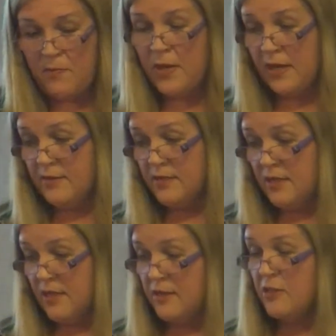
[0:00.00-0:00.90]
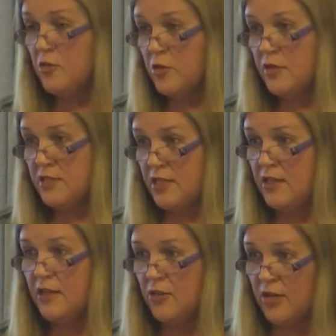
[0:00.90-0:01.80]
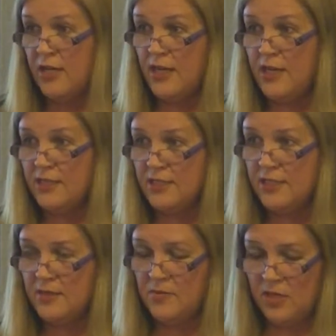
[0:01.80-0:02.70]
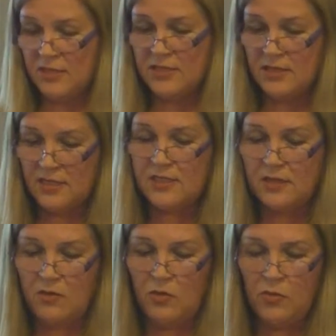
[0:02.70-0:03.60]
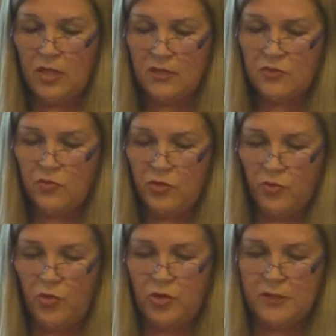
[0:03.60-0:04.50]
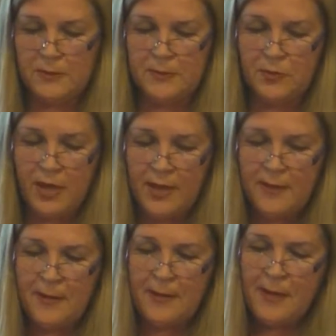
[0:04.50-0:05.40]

but the donuts here I'm going to eat because it's an immediate reward, right?